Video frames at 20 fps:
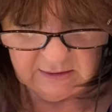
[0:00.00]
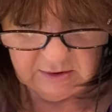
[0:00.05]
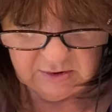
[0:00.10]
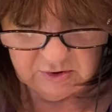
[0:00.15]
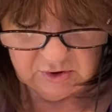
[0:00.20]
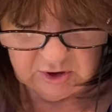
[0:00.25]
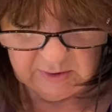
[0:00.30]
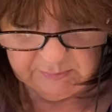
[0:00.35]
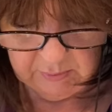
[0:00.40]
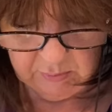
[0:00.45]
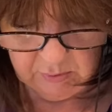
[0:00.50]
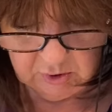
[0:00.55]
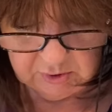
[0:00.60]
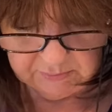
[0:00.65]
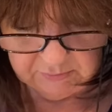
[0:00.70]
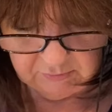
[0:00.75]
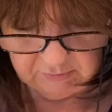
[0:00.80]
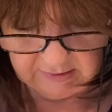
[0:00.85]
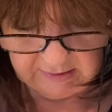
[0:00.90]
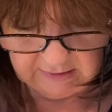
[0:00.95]
Superwash
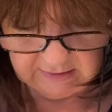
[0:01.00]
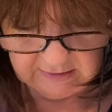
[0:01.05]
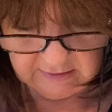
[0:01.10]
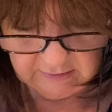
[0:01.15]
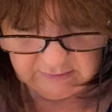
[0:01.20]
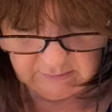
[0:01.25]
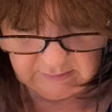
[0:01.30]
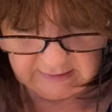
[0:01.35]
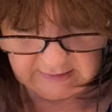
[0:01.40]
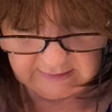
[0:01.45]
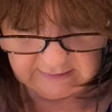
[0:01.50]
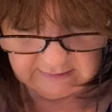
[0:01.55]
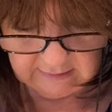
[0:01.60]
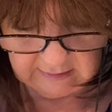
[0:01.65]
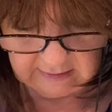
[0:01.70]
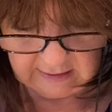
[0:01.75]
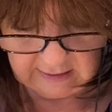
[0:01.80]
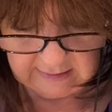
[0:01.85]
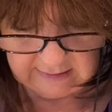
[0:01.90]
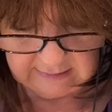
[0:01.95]
Merino in the
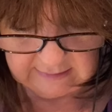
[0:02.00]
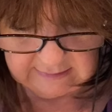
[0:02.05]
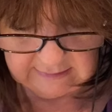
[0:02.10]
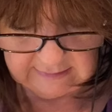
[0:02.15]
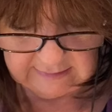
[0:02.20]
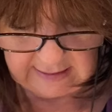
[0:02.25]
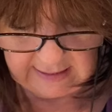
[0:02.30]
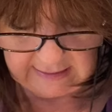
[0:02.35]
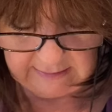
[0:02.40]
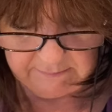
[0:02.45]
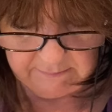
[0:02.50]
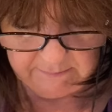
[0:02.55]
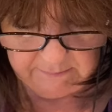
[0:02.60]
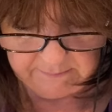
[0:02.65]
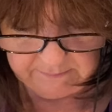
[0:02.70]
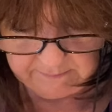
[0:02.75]
colour Denim.